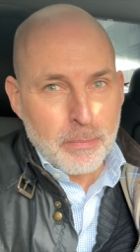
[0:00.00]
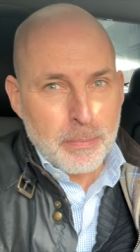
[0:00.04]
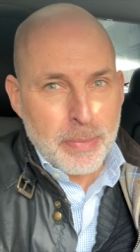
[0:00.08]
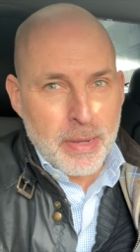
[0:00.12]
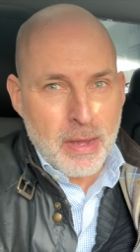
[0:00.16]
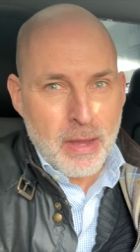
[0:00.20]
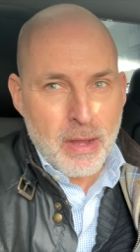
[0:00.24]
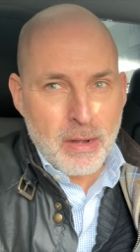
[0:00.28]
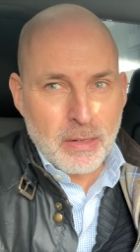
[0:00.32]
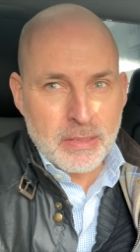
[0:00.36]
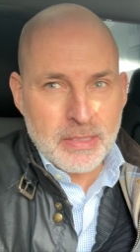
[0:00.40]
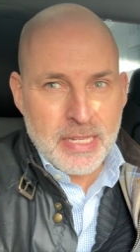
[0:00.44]

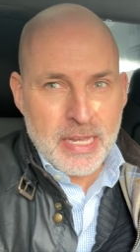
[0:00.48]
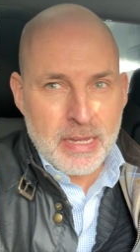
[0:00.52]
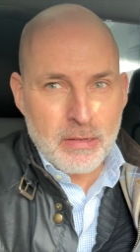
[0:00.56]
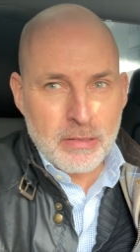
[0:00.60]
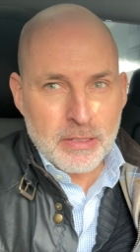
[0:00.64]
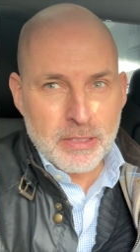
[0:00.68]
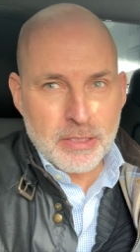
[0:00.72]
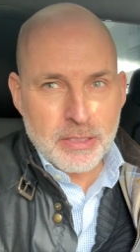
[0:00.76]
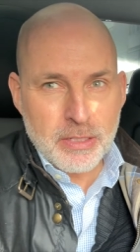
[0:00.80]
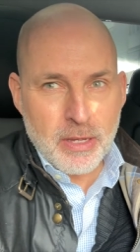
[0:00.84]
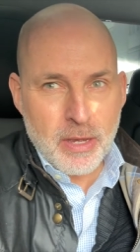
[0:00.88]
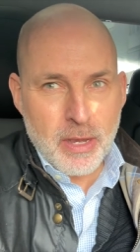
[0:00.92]
parked
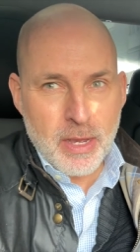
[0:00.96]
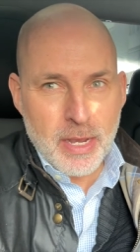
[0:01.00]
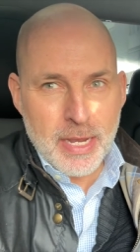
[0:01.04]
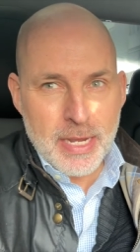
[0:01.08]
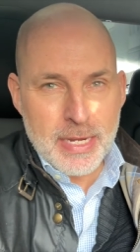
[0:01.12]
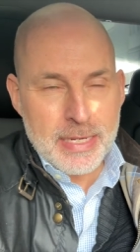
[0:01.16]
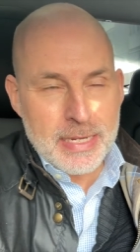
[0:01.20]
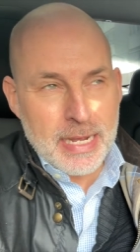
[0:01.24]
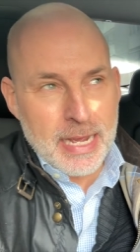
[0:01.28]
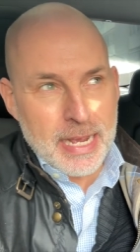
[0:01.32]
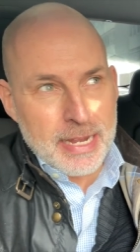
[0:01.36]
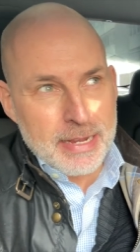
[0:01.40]

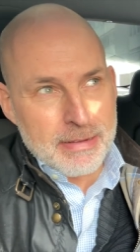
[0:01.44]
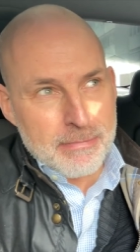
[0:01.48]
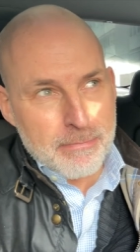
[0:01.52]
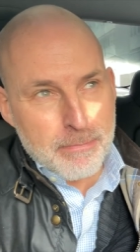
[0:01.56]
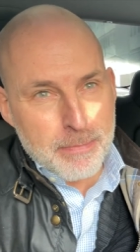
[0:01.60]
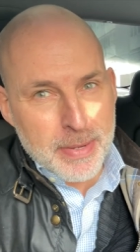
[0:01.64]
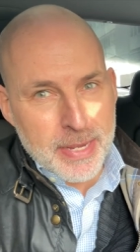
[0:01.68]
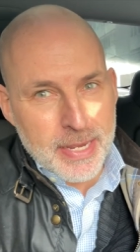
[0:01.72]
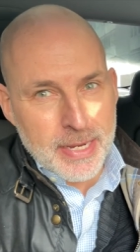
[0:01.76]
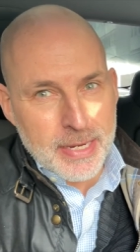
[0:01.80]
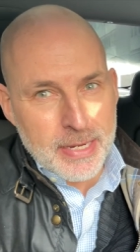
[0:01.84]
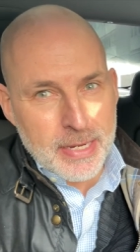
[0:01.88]
outside a
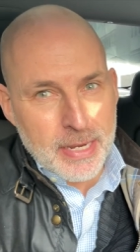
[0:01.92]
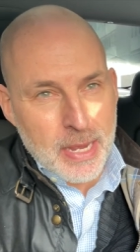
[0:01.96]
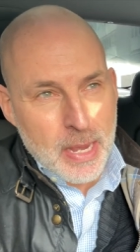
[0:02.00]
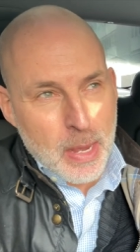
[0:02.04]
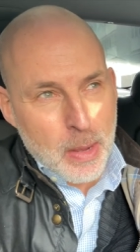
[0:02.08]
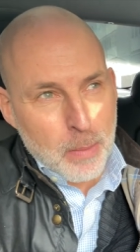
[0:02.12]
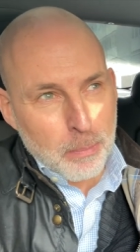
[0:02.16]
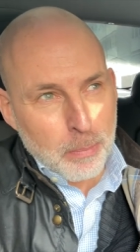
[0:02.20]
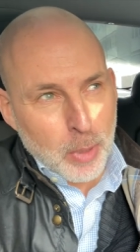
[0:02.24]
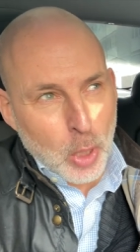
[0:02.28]
big